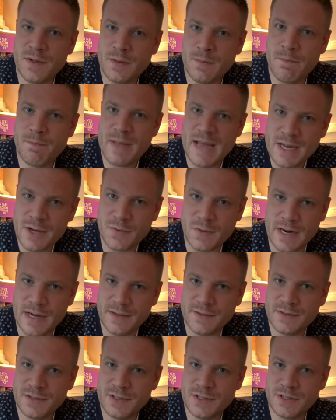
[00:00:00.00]

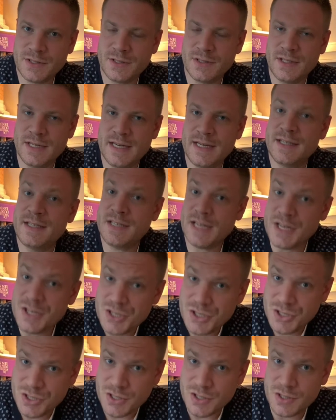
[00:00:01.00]
backgrounds, the
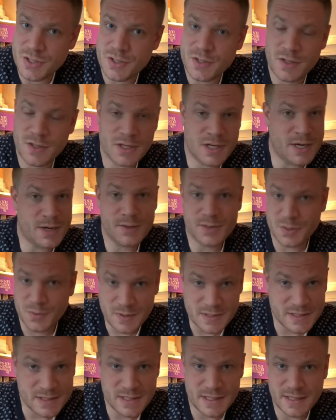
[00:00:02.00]
intention, the
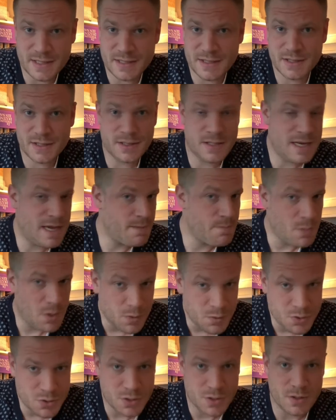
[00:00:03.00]
characteristics, the
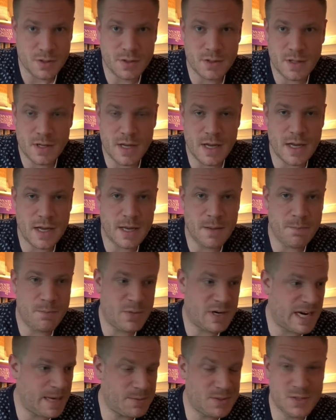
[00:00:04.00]
emotion,
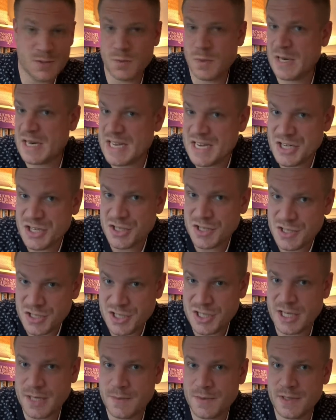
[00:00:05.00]
perhaps the
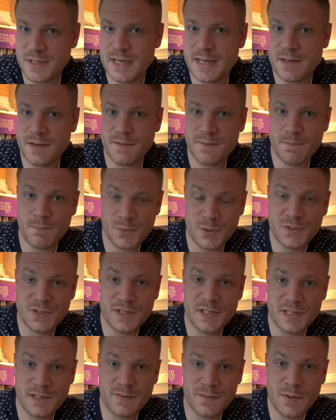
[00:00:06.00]
relationships that a
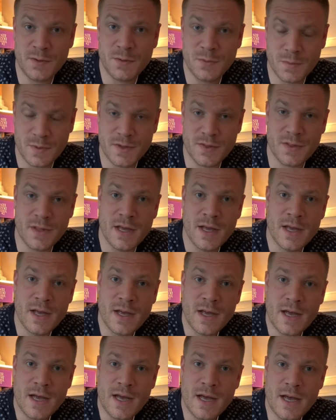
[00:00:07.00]
person is involved with,
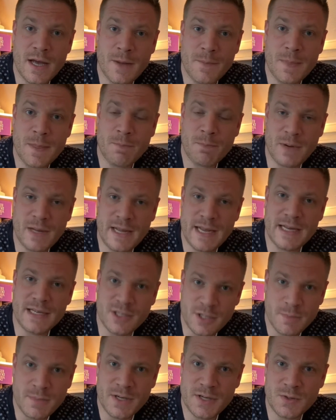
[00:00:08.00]
play a
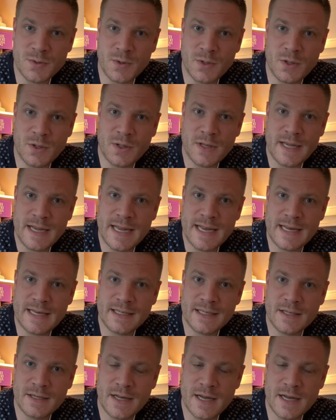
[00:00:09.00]
dominant role in